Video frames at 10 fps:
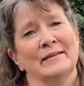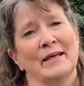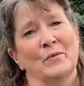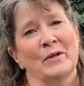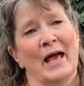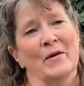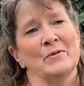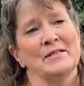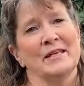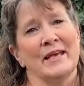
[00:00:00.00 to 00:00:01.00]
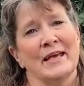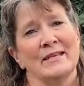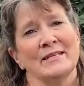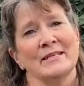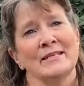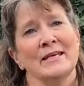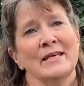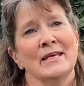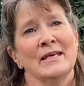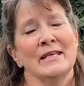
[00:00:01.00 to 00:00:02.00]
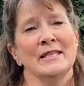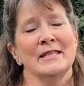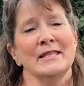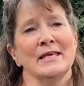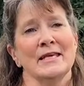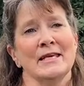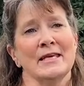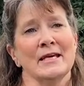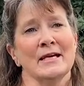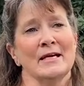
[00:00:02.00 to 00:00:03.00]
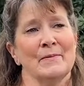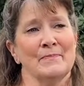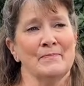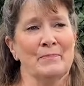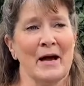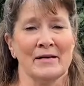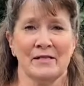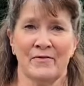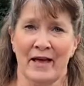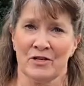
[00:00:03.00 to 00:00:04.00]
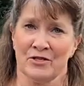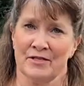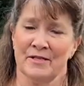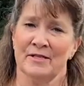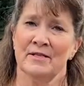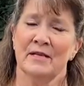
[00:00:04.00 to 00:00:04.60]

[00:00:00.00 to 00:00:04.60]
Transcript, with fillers: and when I was handed the um, box of ashes,